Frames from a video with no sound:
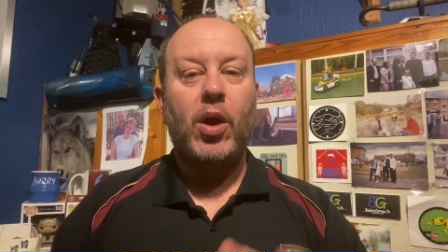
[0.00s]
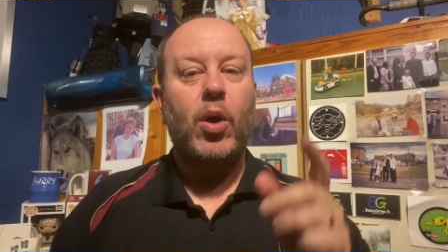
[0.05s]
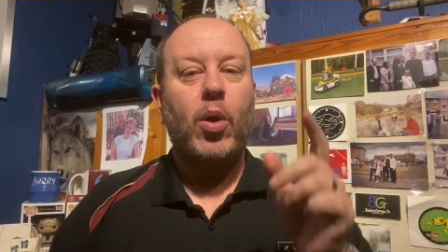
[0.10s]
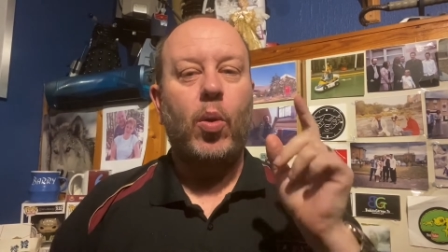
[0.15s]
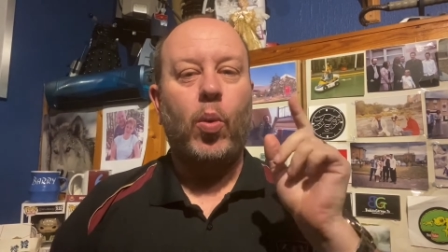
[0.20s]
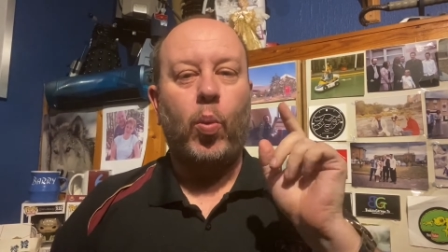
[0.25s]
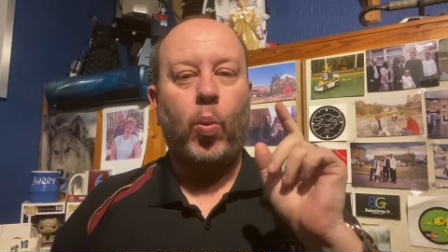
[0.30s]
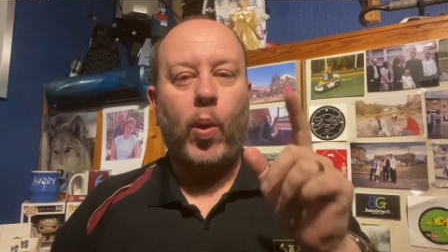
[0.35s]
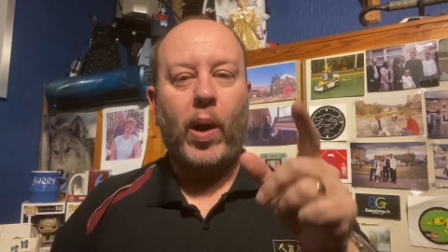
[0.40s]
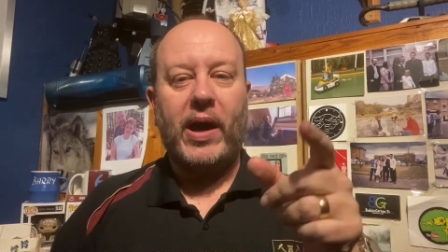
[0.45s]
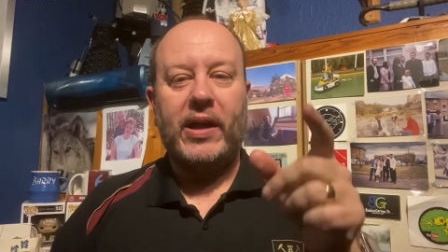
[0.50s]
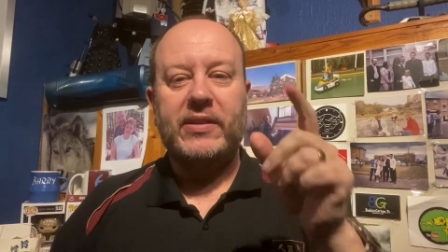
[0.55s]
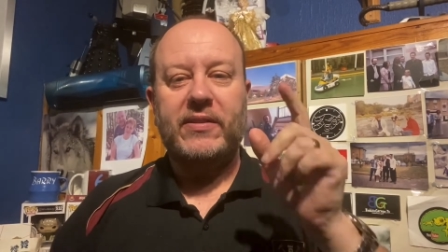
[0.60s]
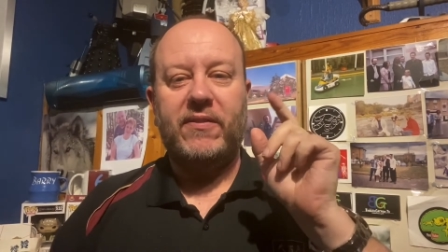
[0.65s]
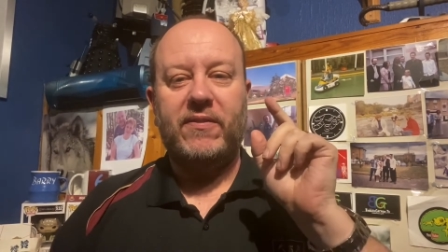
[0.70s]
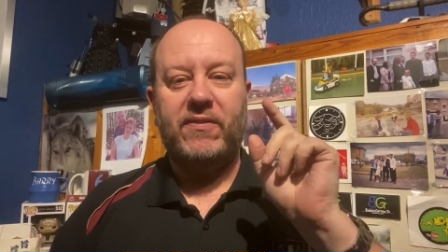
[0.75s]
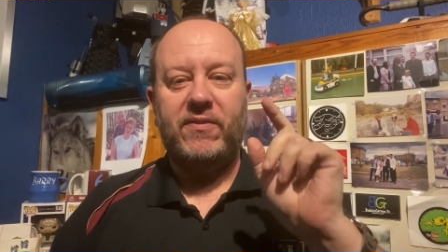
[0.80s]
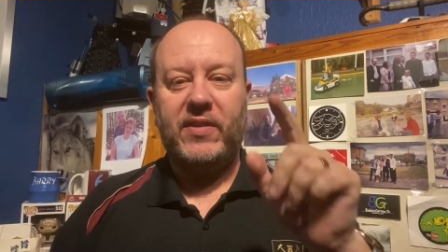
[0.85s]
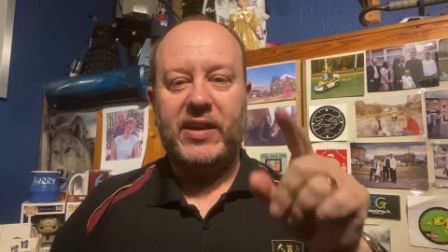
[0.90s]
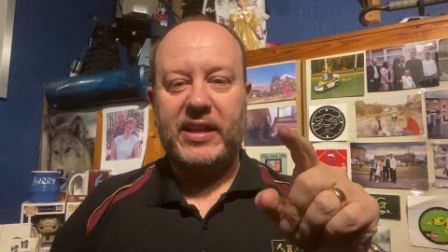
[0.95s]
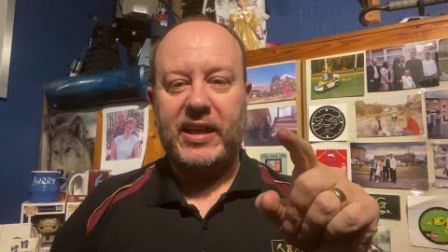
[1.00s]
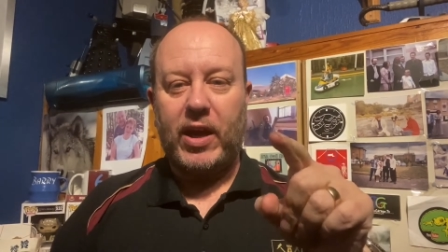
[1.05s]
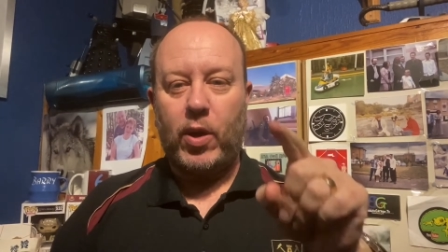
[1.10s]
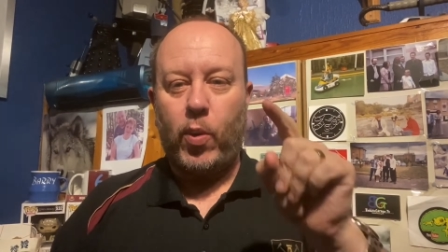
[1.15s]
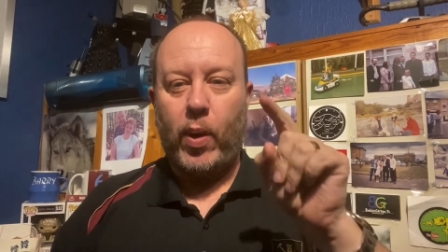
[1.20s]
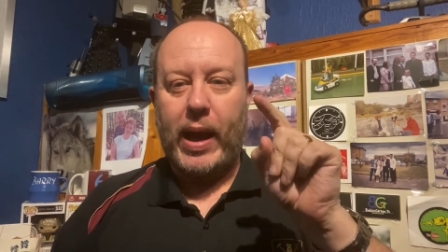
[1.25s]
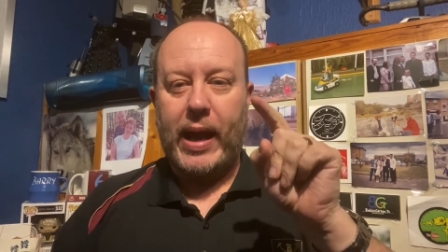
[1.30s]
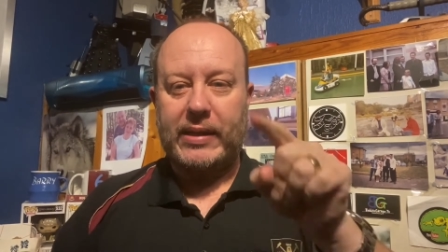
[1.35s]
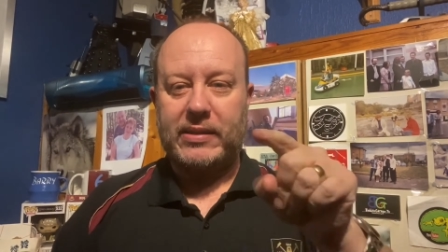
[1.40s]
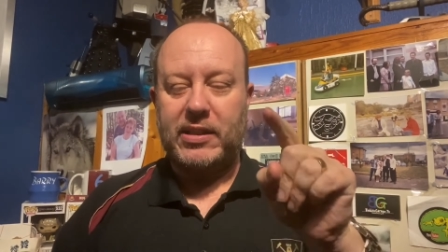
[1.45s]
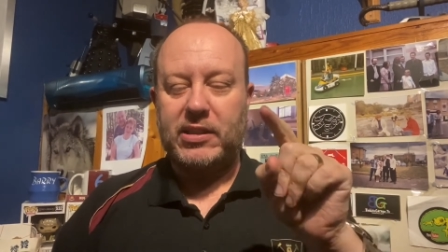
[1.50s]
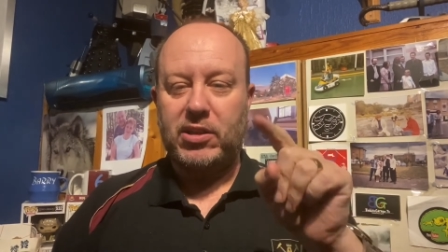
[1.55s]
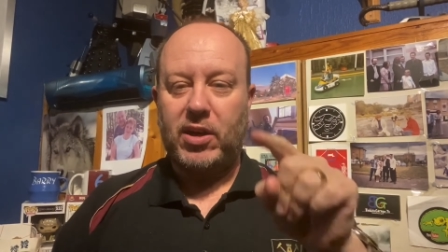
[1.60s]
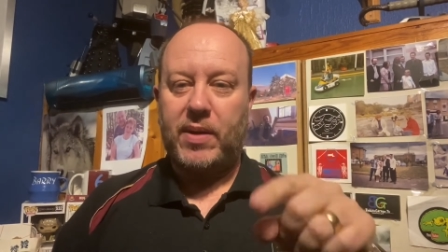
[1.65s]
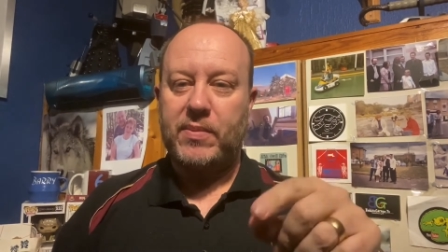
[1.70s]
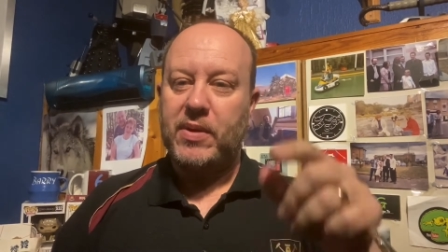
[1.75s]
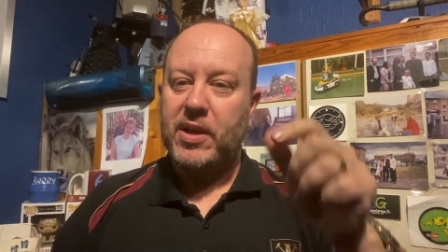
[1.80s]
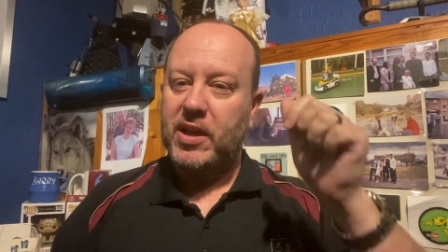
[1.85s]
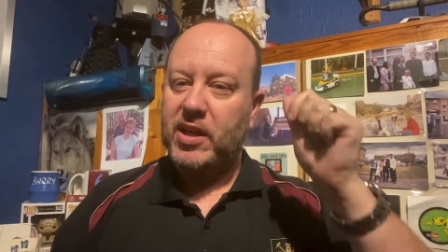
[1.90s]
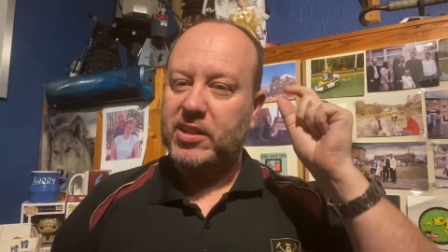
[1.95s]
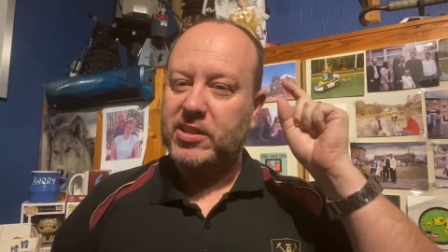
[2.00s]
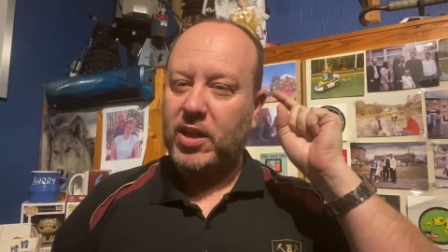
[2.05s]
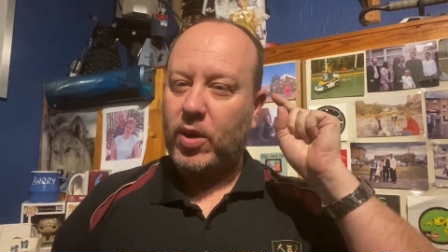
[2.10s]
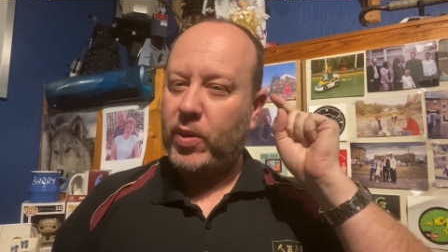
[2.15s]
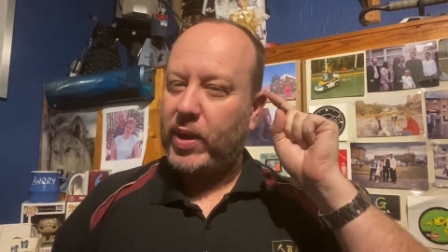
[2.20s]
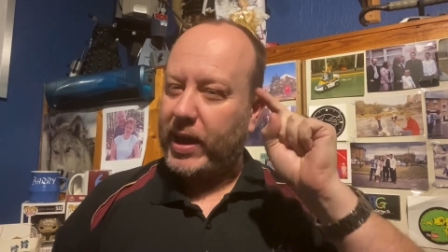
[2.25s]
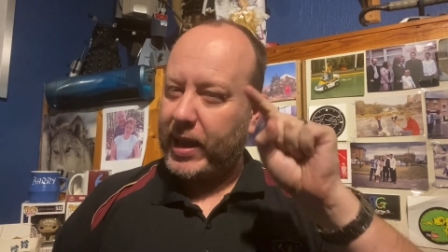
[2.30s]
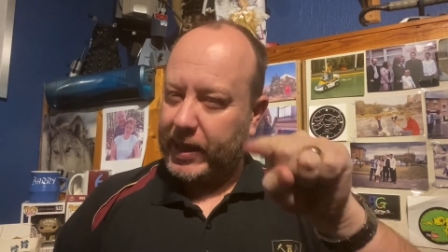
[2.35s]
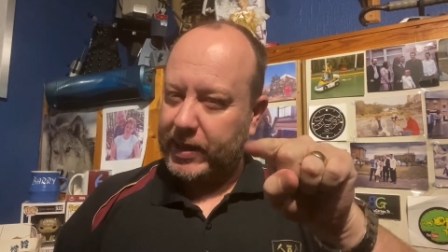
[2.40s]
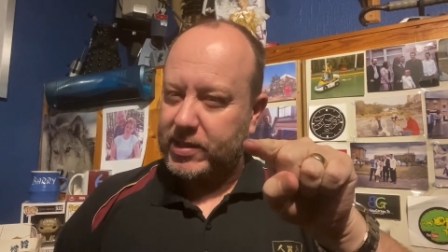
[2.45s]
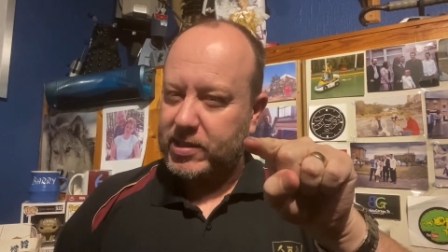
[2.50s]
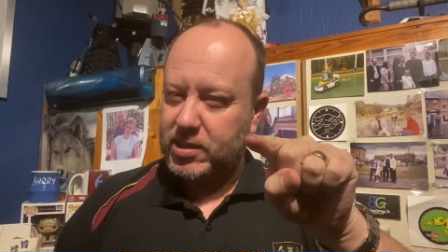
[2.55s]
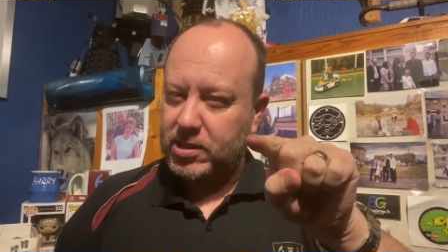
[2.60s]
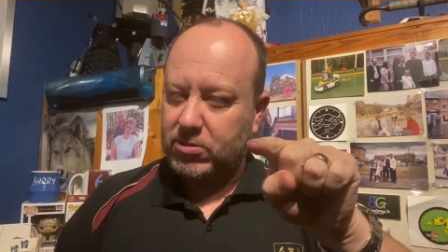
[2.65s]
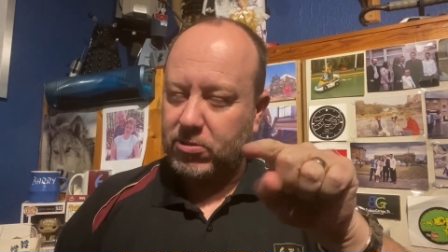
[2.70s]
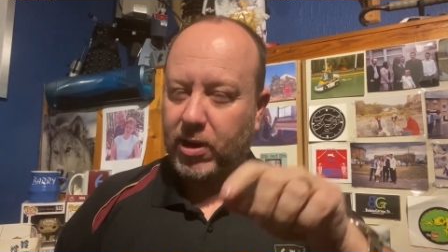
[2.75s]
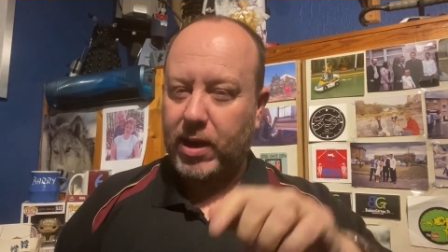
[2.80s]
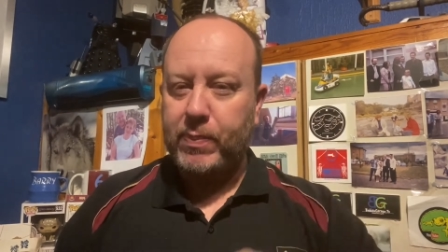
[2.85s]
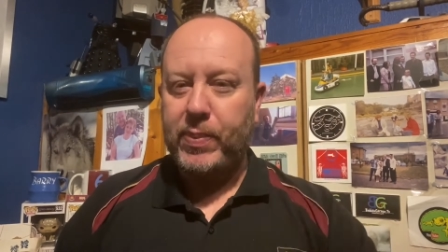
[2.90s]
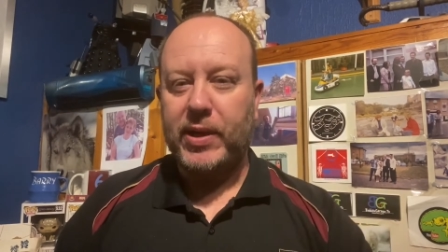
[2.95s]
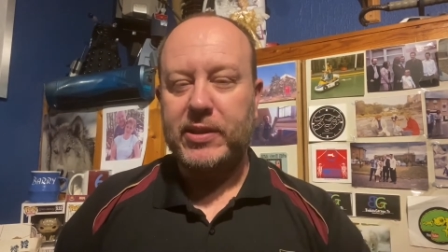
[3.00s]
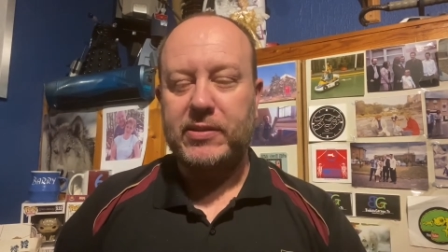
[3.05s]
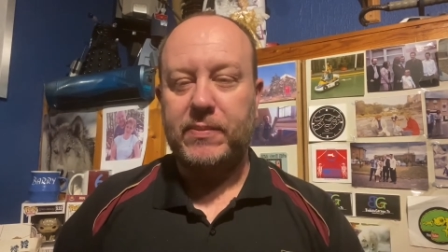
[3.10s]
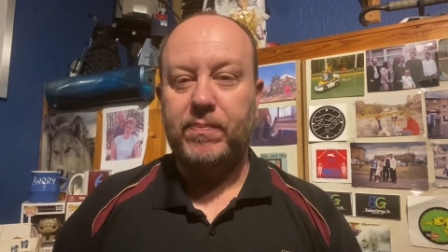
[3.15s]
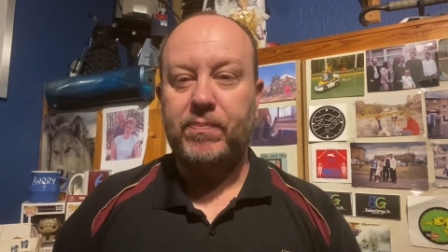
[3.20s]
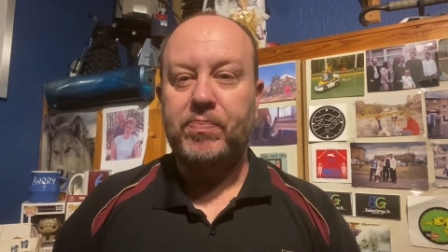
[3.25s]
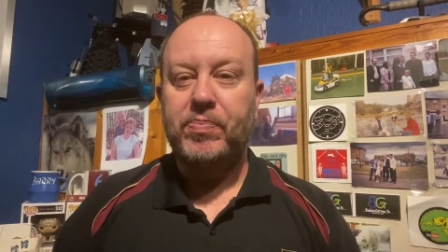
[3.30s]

one video at a time. So hit the subscribe button.